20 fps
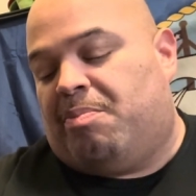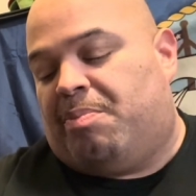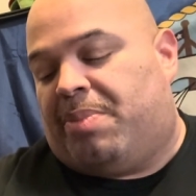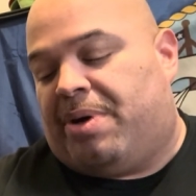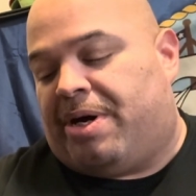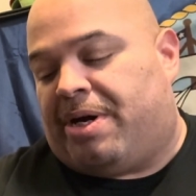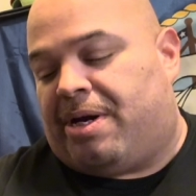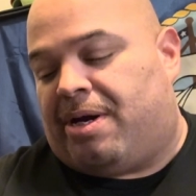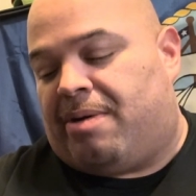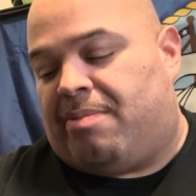
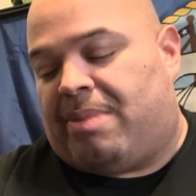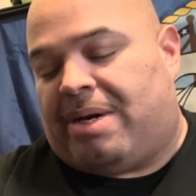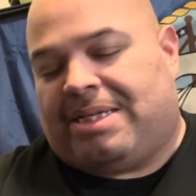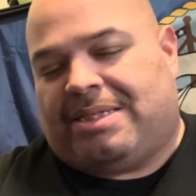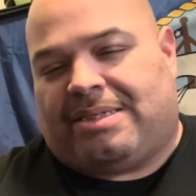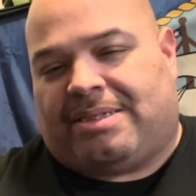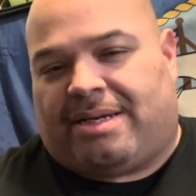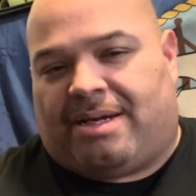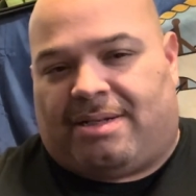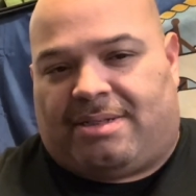but I
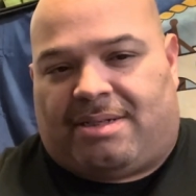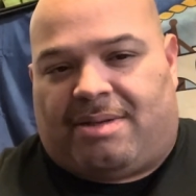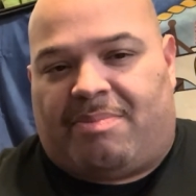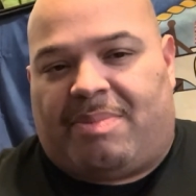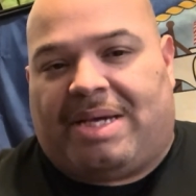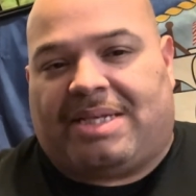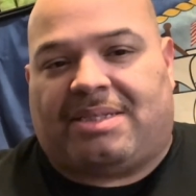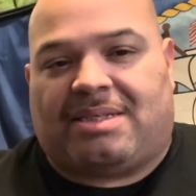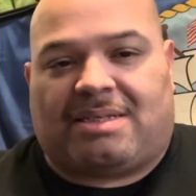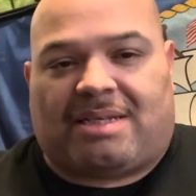decided to
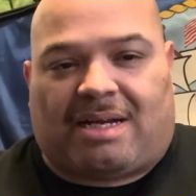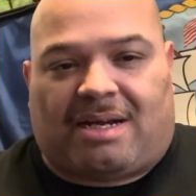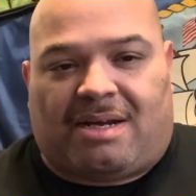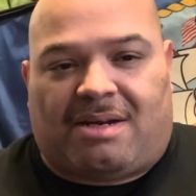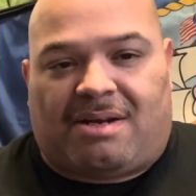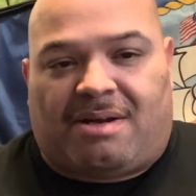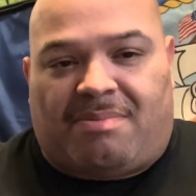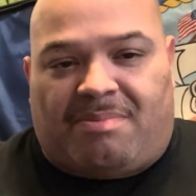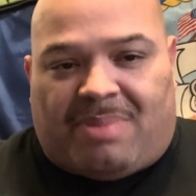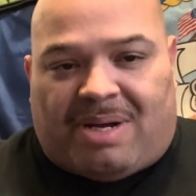make this like an
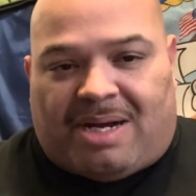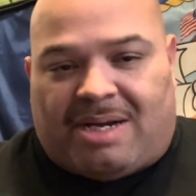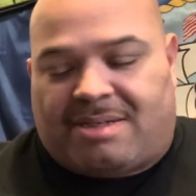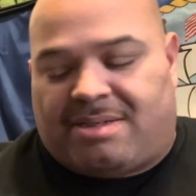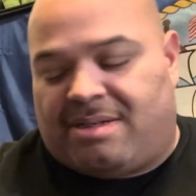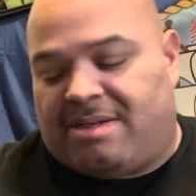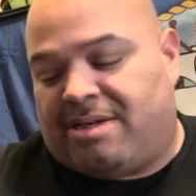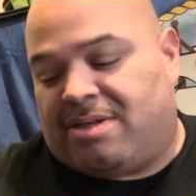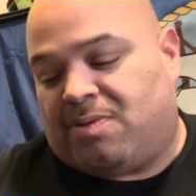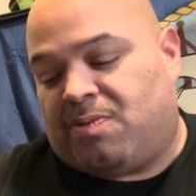
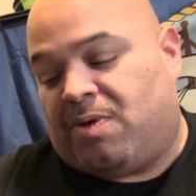unboxing as